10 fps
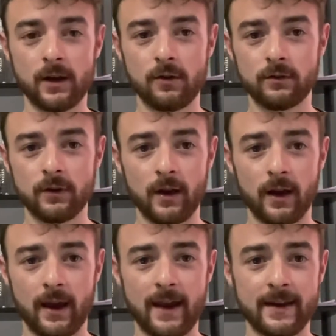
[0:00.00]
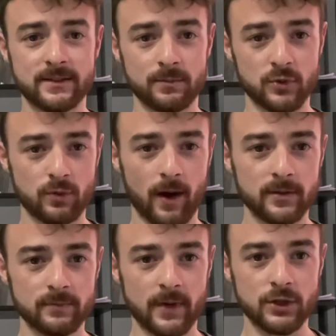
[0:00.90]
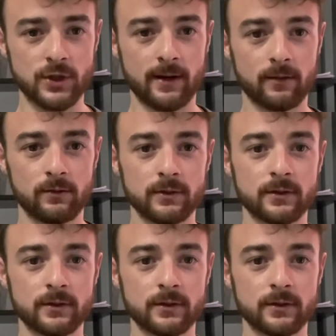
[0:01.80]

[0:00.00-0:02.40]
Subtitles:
and subscribe to my channel so I can